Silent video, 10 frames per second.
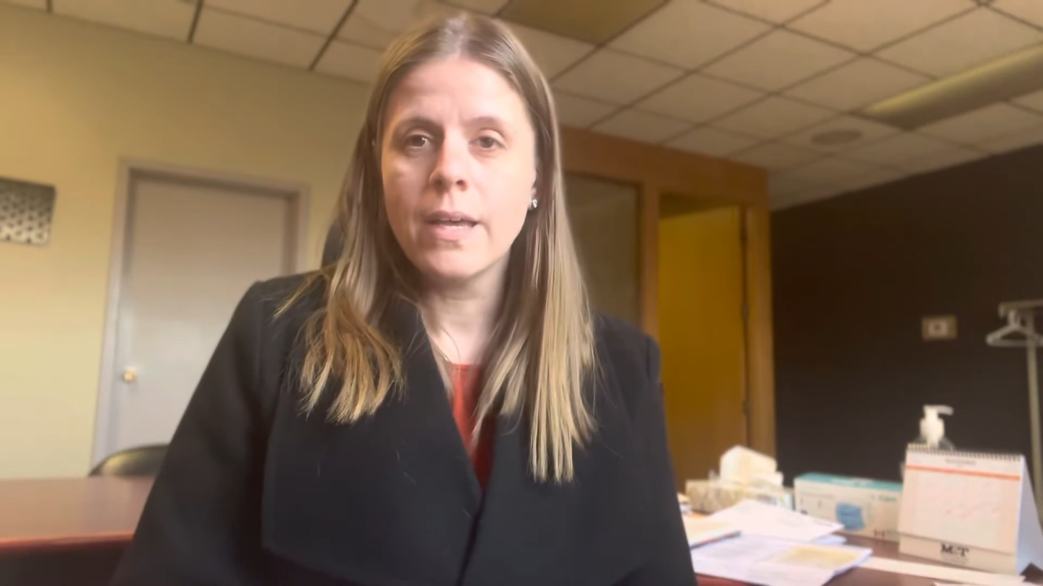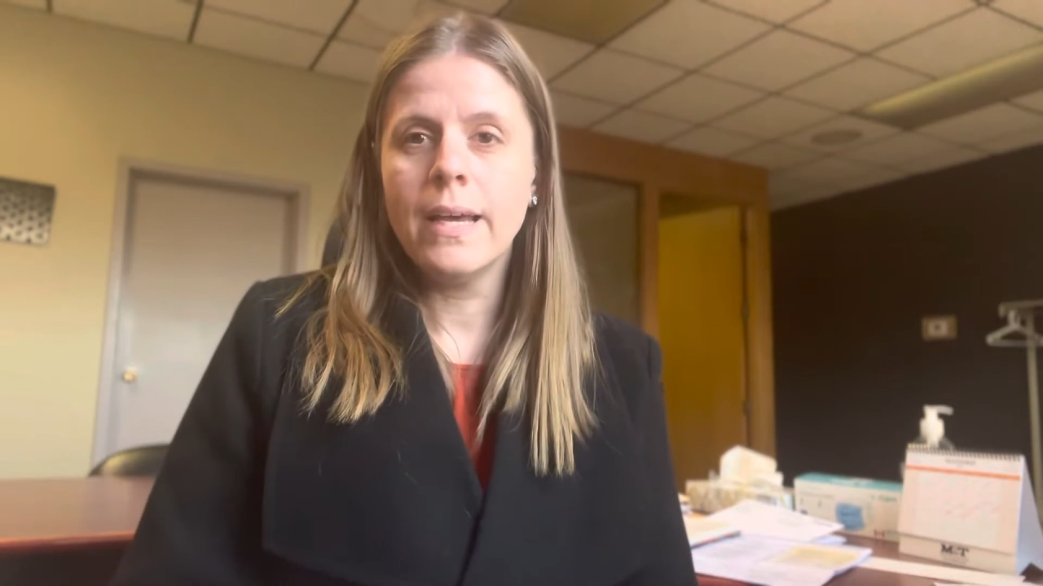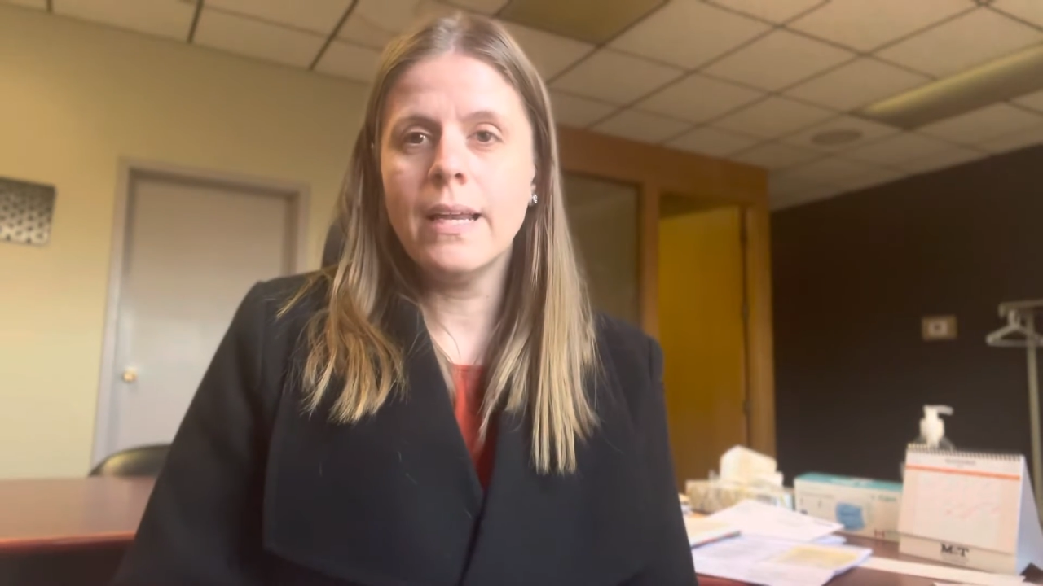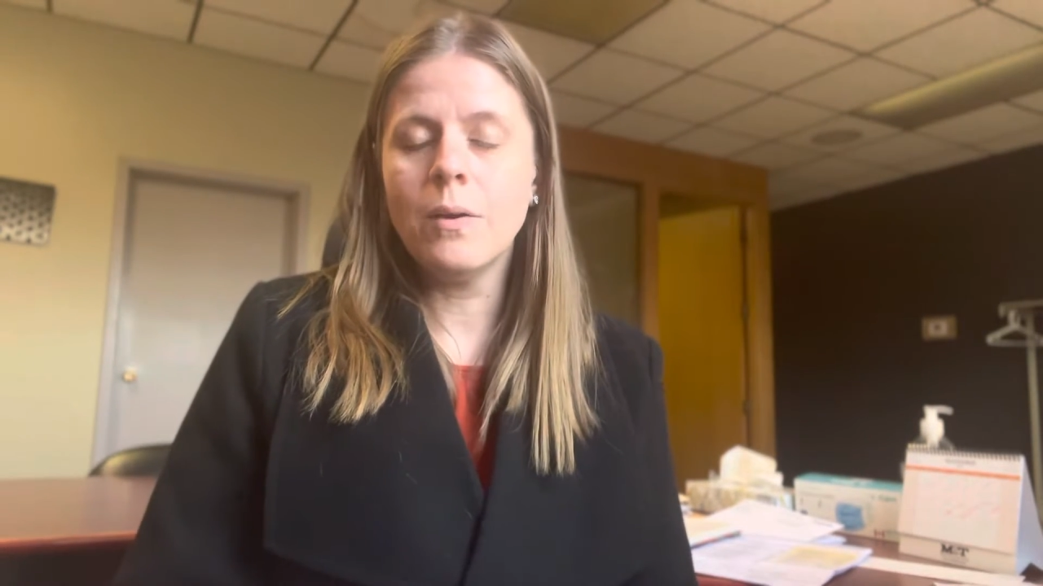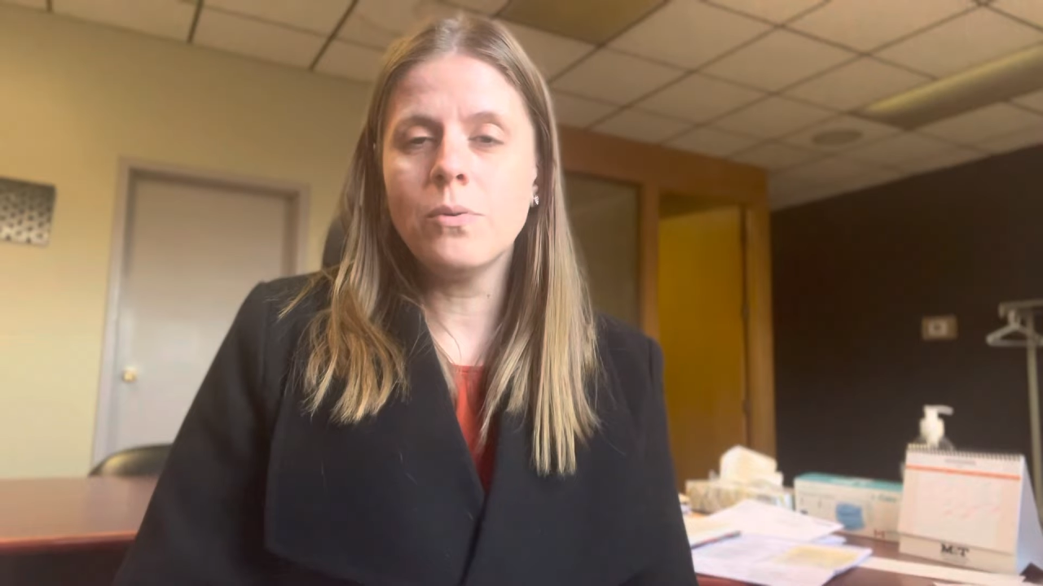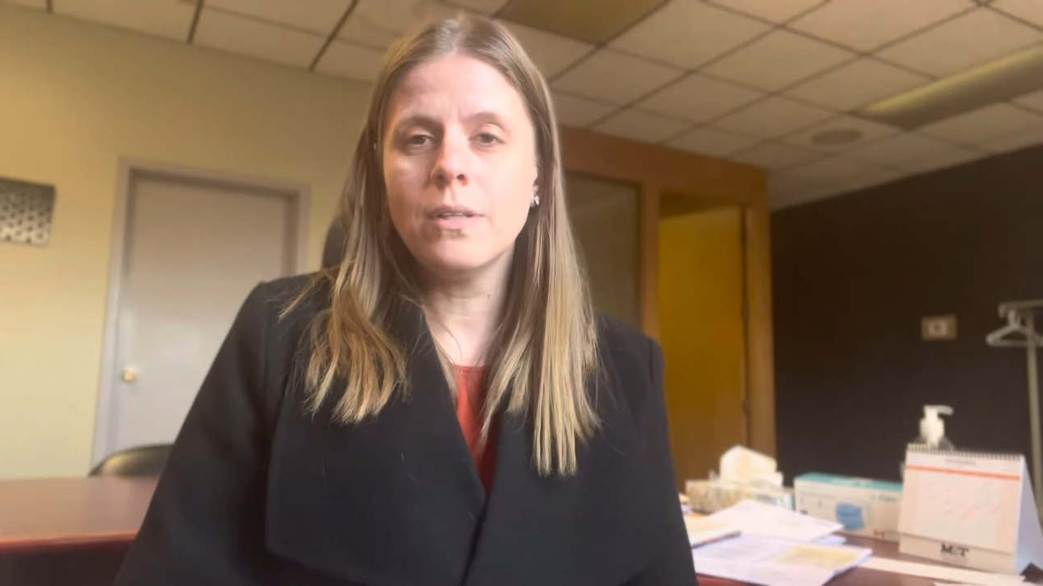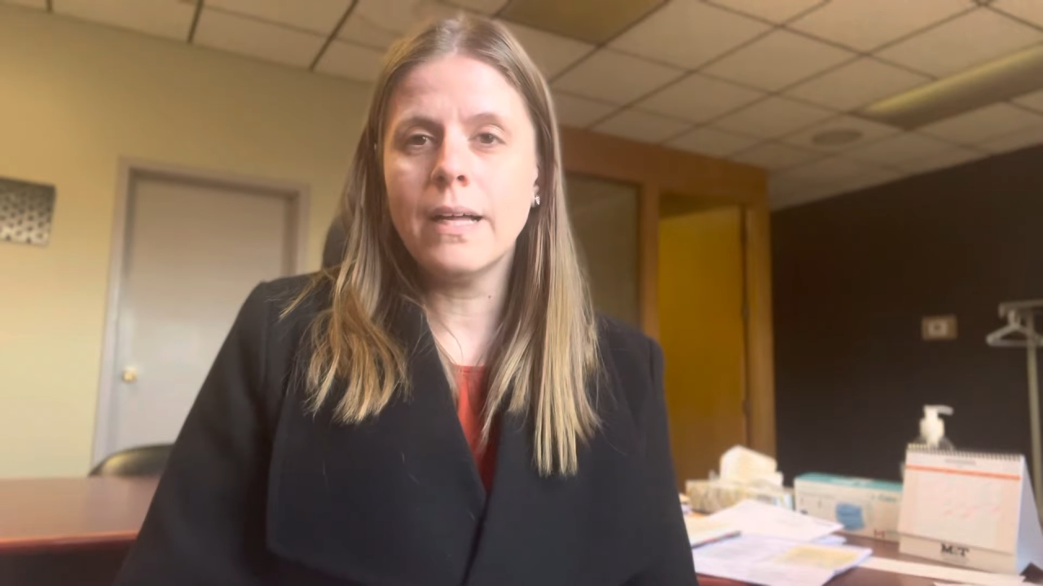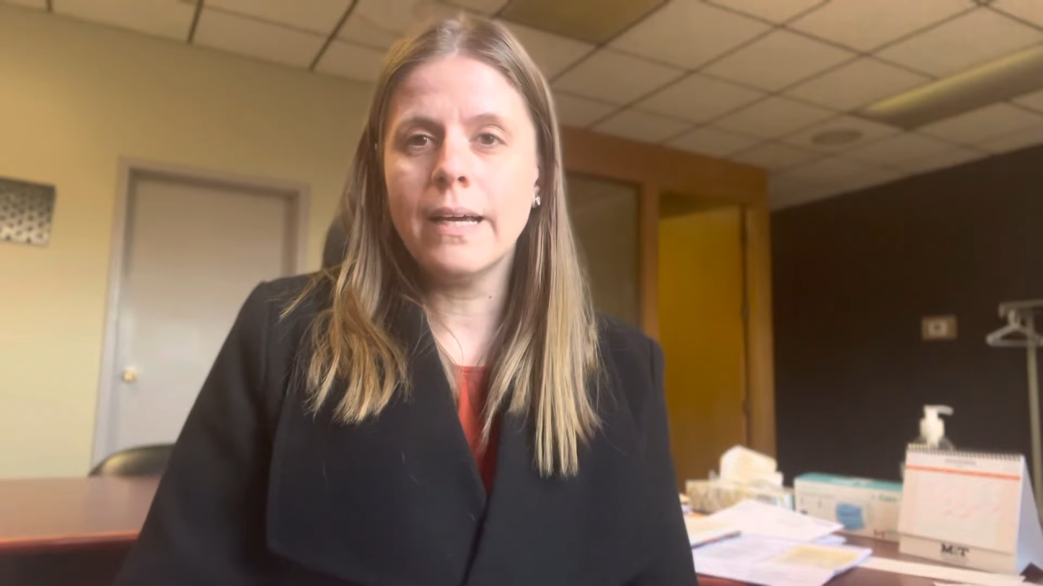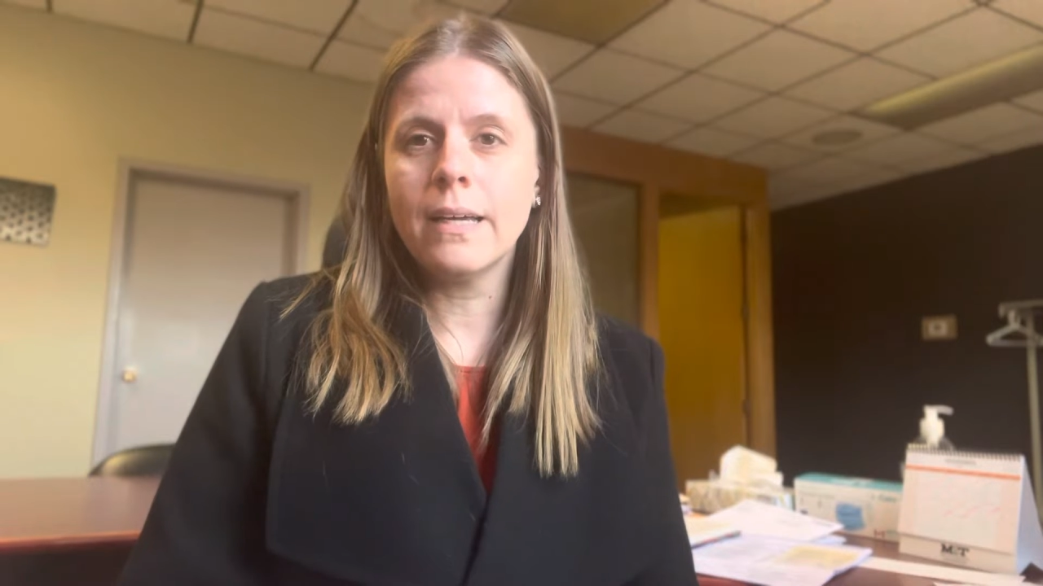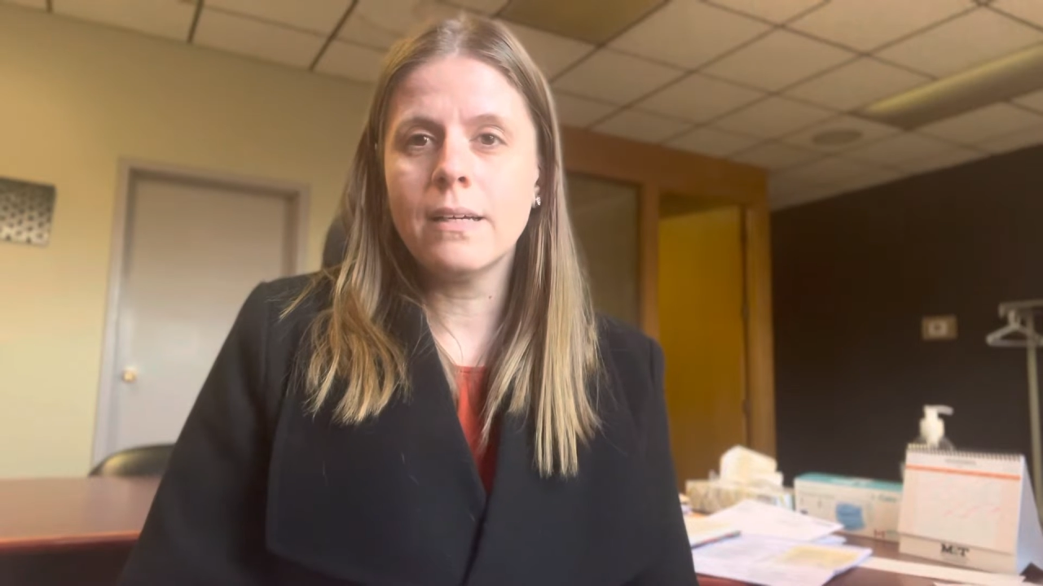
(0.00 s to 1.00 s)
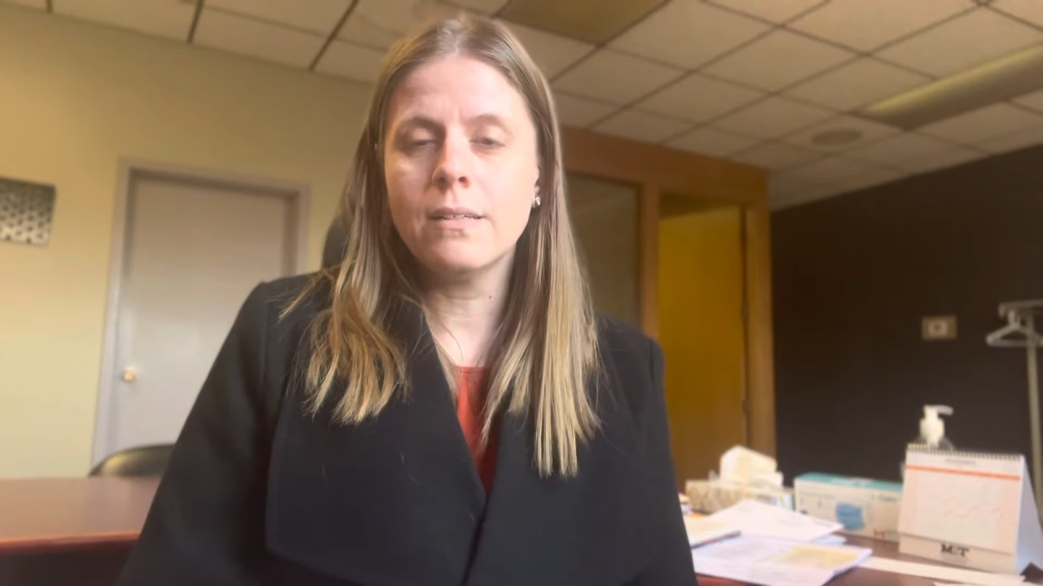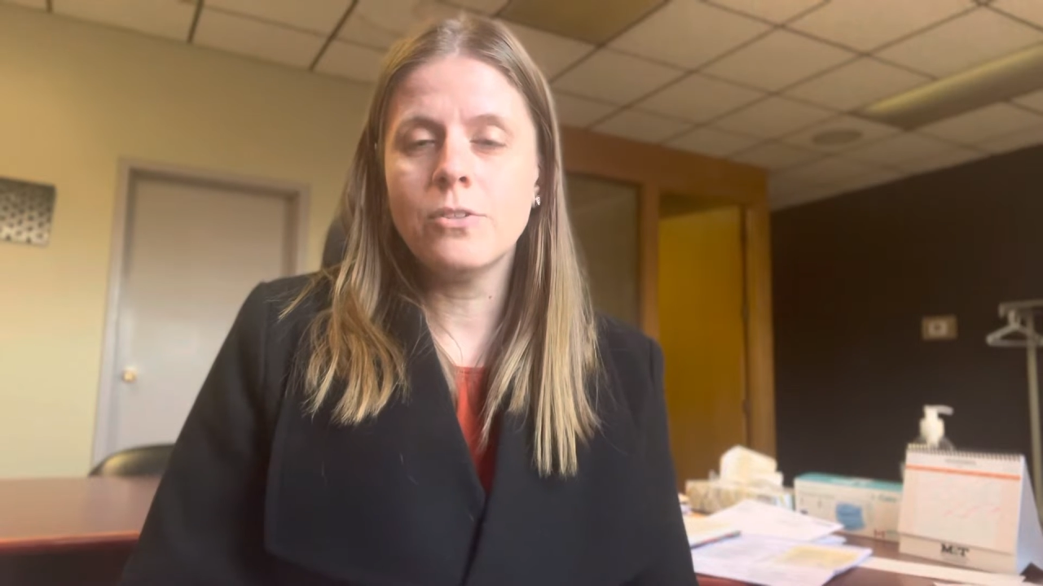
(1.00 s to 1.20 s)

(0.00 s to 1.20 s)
And I would like